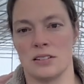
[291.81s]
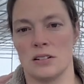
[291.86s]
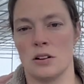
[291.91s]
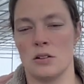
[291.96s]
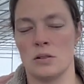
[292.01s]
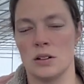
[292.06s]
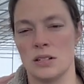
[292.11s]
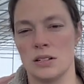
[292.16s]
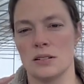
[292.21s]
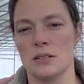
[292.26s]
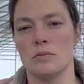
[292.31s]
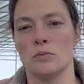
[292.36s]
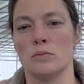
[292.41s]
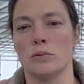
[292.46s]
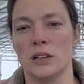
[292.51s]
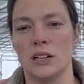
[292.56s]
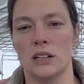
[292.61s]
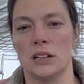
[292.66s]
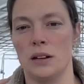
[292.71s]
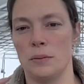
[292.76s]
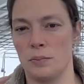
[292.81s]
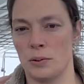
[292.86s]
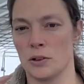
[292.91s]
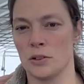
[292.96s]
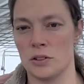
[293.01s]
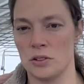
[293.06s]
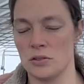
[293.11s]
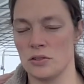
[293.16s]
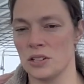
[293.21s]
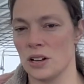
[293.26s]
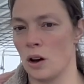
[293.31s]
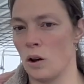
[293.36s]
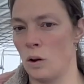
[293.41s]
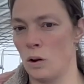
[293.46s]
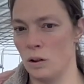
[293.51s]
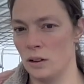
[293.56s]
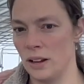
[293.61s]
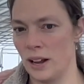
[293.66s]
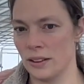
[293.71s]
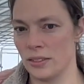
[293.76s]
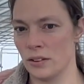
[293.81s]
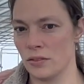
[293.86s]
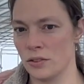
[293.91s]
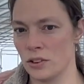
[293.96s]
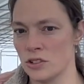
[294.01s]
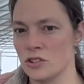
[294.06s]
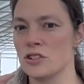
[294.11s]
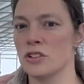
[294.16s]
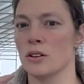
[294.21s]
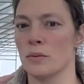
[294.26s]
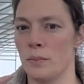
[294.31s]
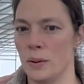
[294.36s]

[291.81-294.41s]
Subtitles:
So it doesn't really produce a whole lot the first year,